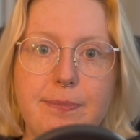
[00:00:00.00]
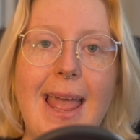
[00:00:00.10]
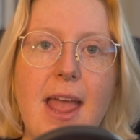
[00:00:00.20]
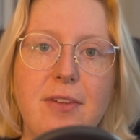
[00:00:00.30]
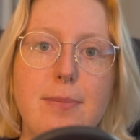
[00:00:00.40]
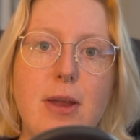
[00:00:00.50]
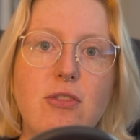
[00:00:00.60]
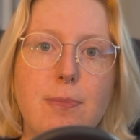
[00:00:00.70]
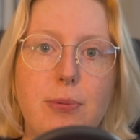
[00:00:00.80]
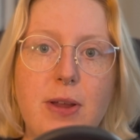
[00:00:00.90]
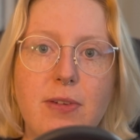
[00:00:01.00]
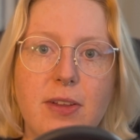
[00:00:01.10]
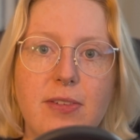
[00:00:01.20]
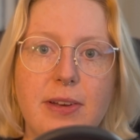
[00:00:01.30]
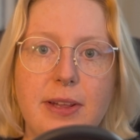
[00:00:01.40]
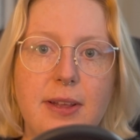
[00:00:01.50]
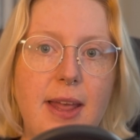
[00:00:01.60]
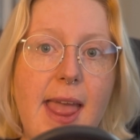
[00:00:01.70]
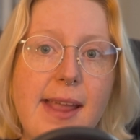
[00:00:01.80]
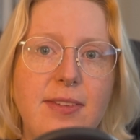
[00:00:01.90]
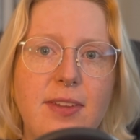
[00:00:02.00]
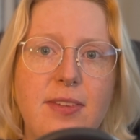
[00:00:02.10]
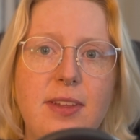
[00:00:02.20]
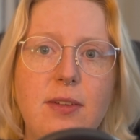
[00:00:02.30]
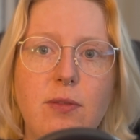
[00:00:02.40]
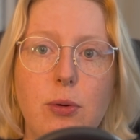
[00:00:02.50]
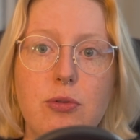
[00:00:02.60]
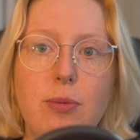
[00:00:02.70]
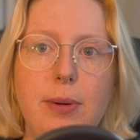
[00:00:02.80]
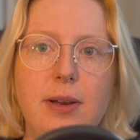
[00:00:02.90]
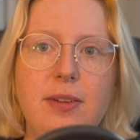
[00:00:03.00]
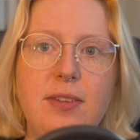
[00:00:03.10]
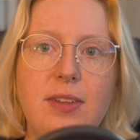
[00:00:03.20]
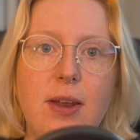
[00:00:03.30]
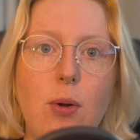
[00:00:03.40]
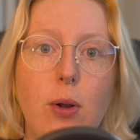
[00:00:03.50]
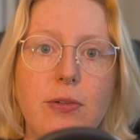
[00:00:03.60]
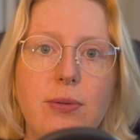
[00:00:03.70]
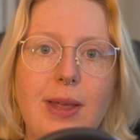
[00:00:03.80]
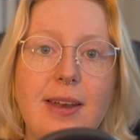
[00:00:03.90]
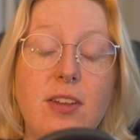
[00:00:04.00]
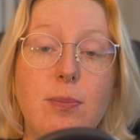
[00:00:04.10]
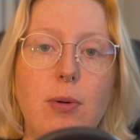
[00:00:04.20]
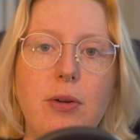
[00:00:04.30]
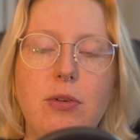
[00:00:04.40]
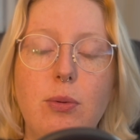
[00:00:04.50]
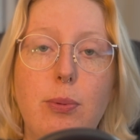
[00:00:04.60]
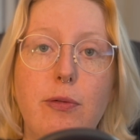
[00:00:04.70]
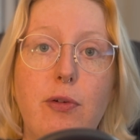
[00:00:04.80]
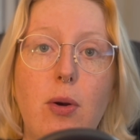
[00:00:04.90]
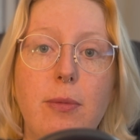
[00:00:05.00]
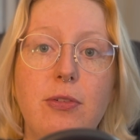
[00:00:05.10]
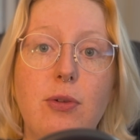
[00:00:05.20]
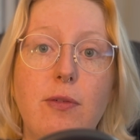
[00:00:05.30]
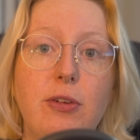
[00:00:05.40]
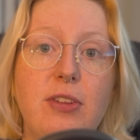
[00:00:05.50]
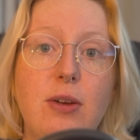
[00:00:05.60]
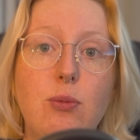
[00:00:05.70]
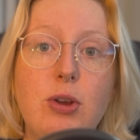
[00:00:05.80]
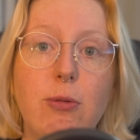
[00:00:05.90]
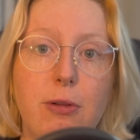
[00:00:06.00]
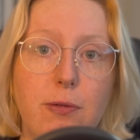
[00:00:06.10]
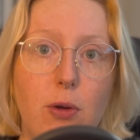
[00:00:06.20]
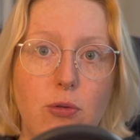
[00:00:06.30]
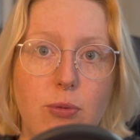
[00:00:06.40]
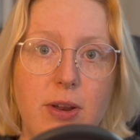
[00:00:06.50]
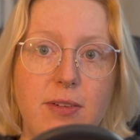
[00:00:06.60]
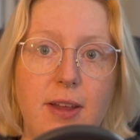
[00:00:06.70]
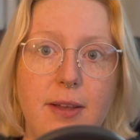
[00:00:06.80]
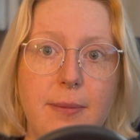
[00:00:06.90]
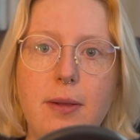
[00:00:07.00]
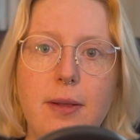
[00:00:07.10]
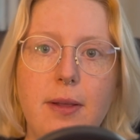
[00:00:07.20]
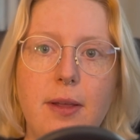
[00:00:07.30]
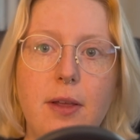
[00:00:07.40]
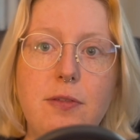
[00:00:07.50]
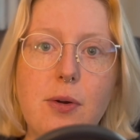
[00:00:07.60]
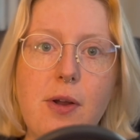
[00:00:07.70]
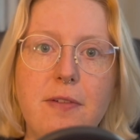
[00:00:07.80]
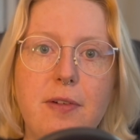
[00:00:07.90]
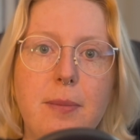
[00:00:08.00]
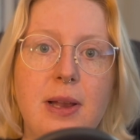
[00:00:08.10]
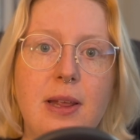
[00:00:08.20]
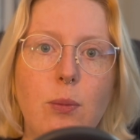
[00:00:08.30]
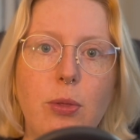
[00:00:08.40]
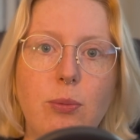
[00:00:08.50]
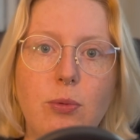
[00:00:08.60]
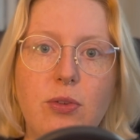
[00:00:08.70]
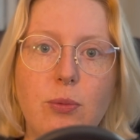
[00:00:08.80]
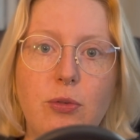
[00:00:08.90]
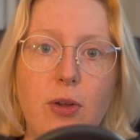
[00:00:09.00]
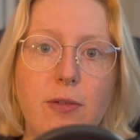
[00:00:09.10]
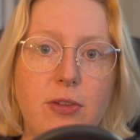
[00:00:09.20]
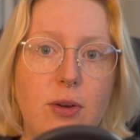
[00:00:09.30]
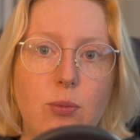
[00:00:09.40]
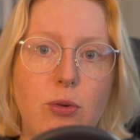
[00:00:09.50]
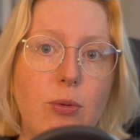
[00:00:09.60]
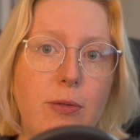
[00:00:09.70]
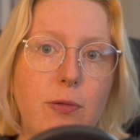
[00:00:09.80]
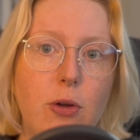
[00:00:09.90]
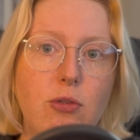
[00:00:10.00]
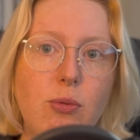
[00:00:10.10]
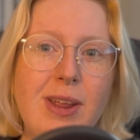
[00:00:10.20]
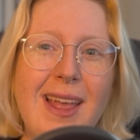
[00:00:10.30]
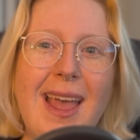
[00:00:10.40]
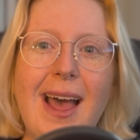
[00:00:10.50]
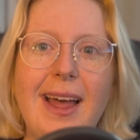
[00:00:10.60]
As mentioned previously, XXE vulnerabilities can also get exploited to perform a server-side request forgery attack. If you're not familiar with server-side request forgery, I